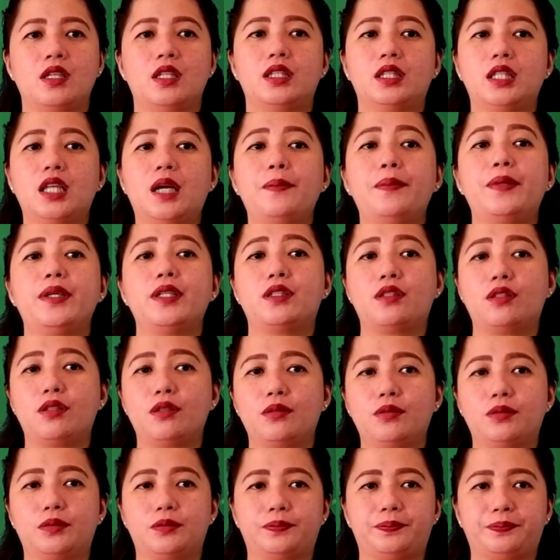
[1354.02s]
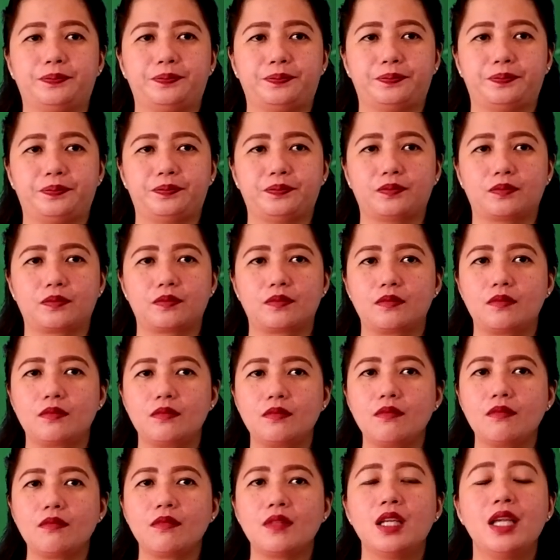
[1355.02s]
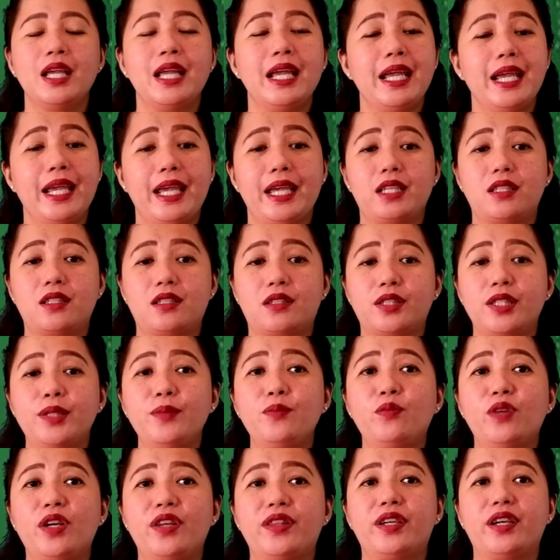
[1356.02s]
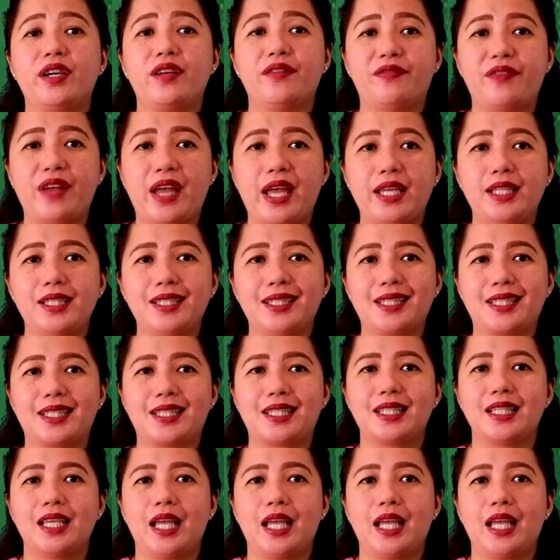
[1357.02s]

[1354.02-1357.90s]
Number 2, extreme weather events